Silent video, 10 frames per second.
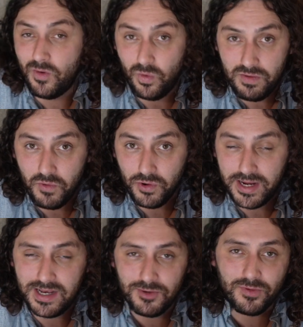What more
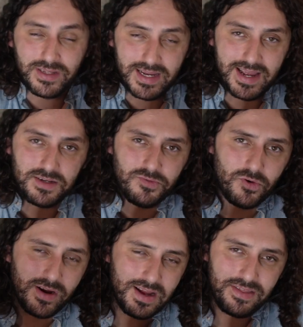can you really ask
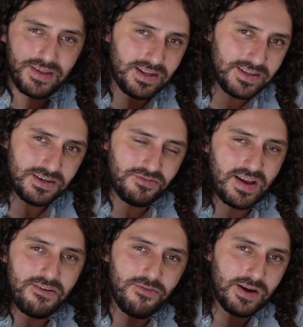for? I think these
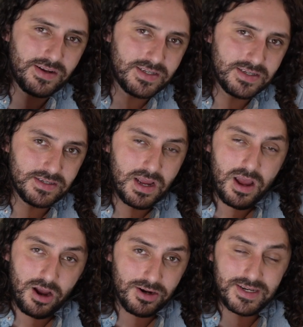five fragrances
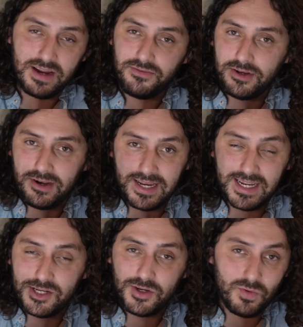are definitely going
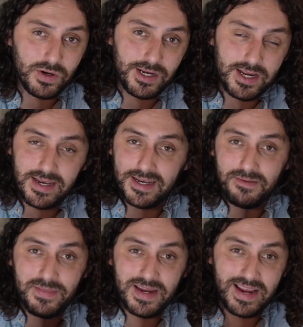to get you where you need to
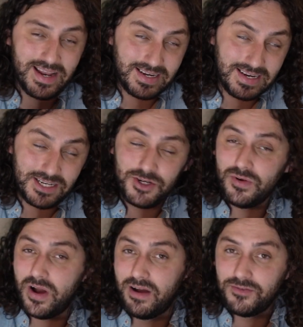be and get
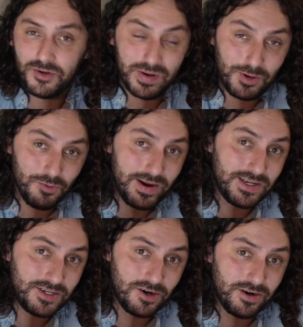you off to a
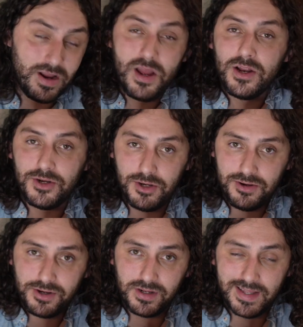great start to
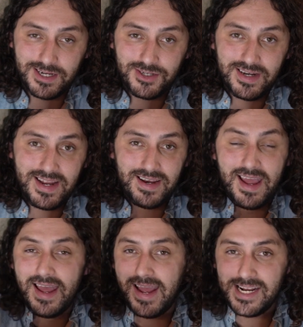your collection. And
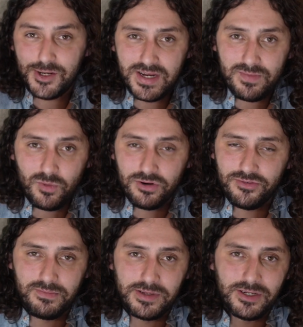as you get more
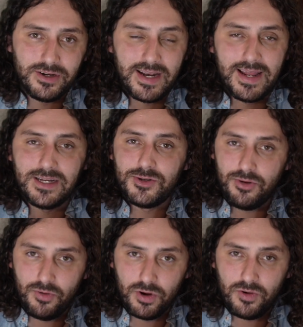familiar and as you
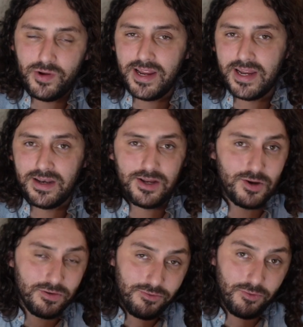grow in
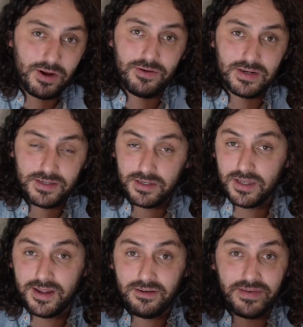your fragrance
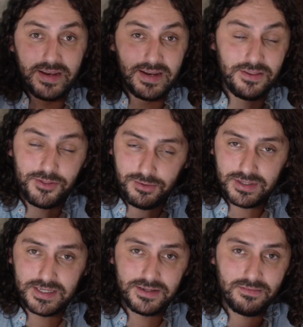love and
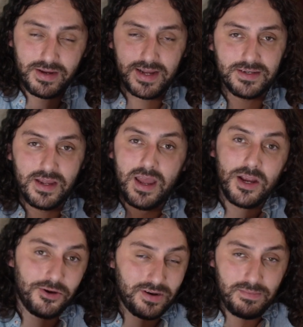enthusiasm, guys,
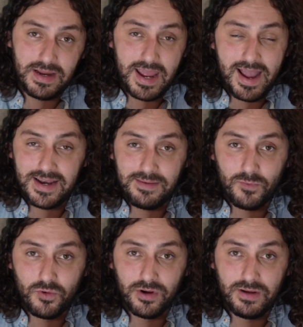you're going to be adding
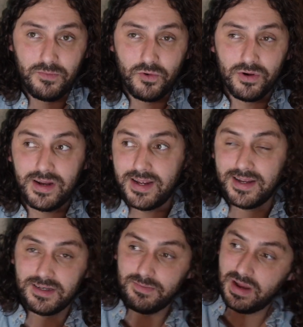more and more. And
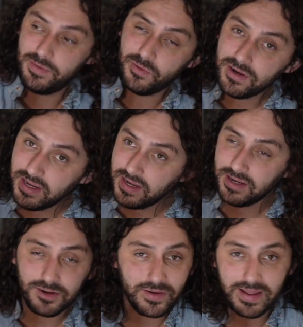guys, maybe one day
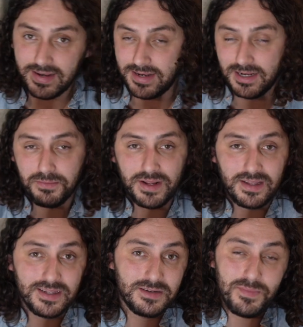you'll end up like
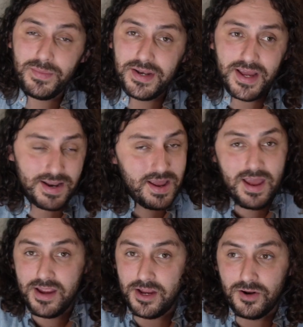this, maybe not.
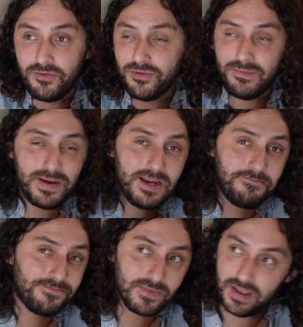You know, for me,
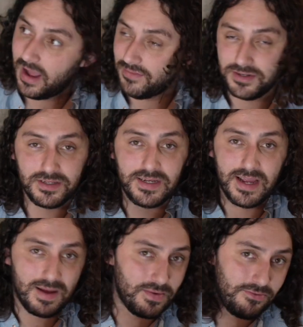obviously
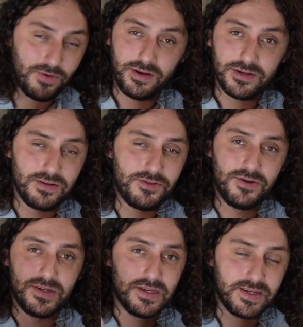I'm a fragrance
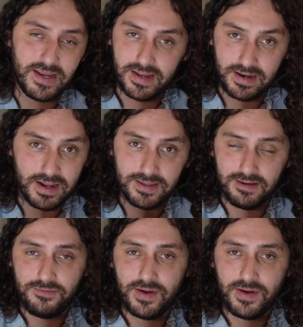enthusiast and I love